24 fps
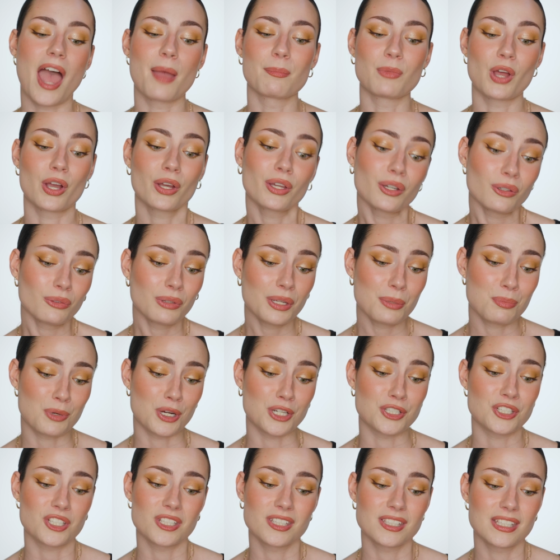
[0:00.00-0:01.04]
I'm not going to
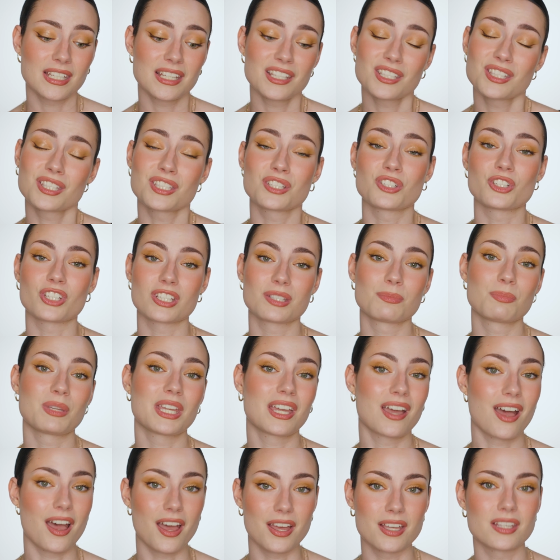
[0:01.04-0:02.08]
repurchase this just
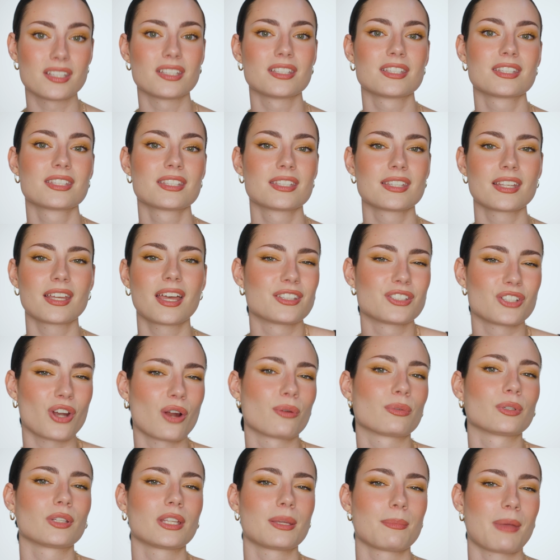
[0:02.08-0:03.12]
because it's
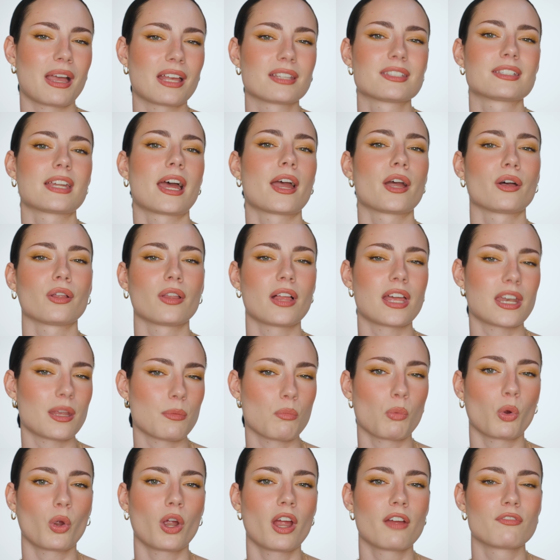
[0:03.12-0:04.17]
not really my style
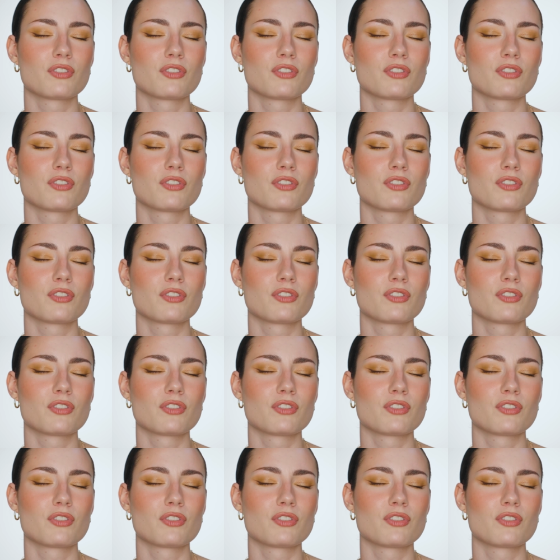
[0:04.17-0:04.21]
anymore.